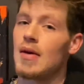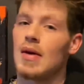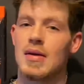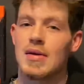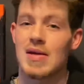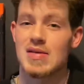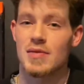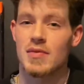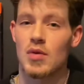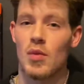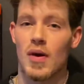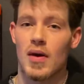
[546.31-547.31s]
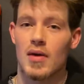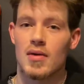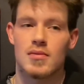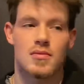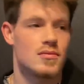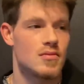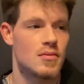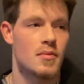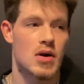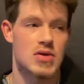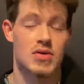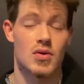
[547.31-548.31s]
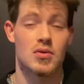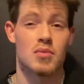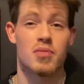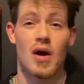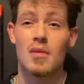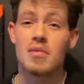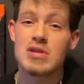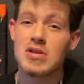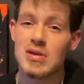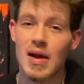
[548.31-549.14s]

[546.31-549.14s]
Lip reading: That's something where Barcelona probably should have